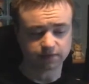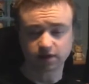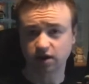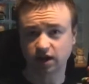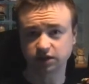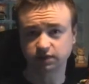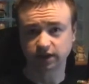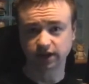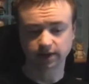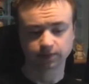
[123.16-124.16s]
very nice
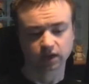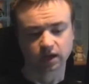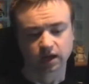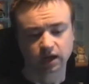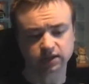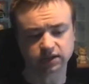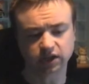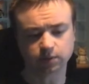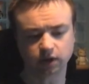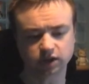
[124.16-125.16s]
figure. As I say
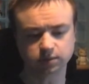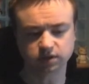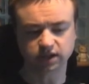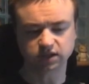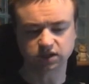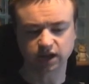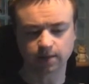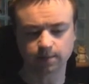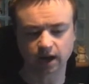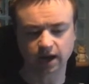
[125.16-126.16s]
on the bottom it says
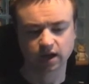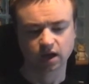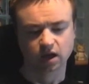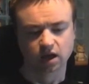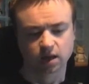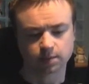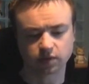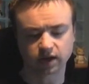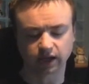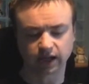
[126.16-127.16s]
designed by
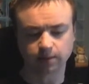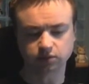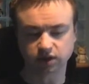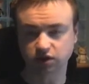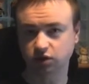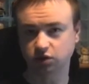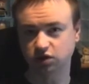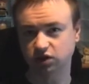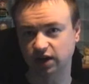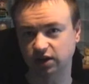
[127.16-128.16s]
Maria Kapsis, who's
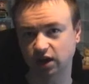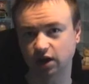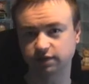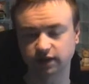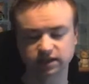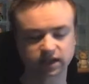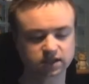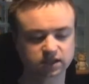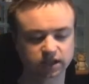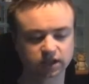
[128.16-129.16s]
designed a lot of
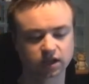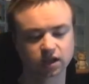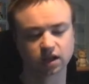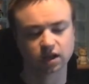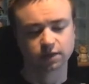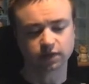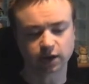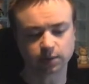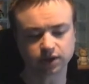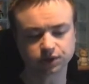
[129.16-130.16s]
fantastic
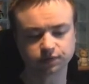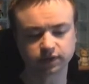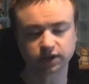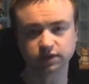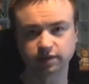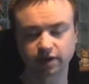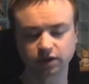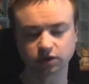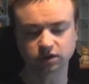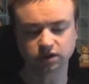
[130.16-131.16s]
Vinylmation figures,
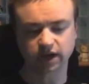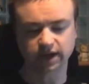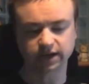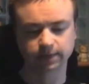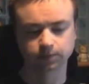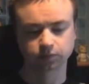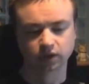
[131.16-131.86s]
very good designer.